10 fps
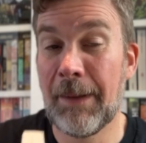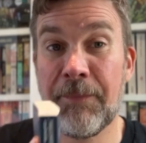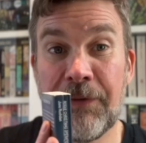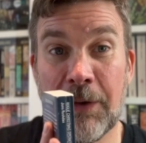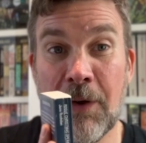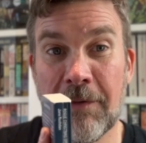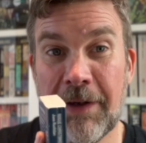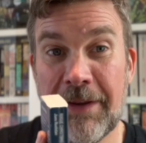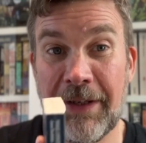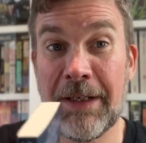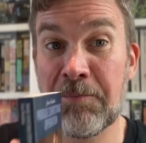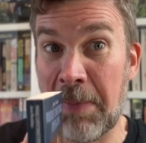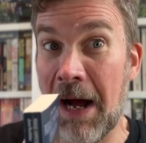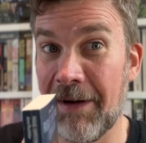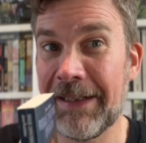So not very thick,
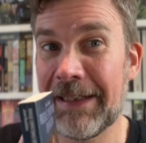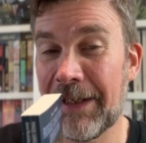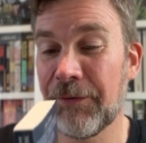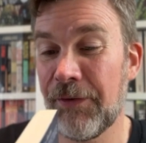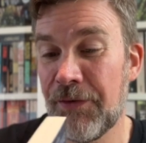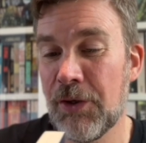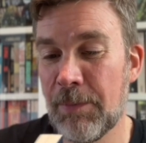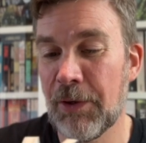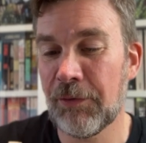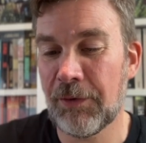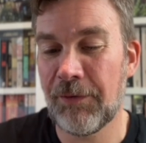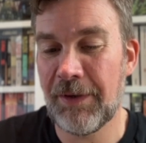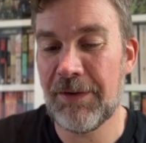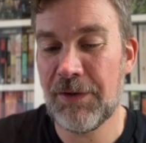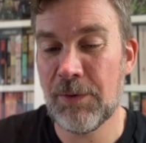but it counts as two books because
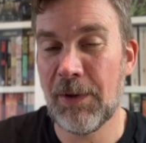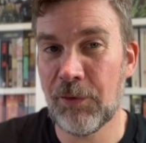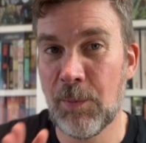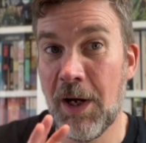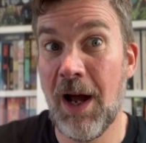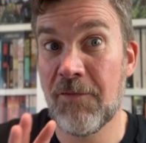these two books were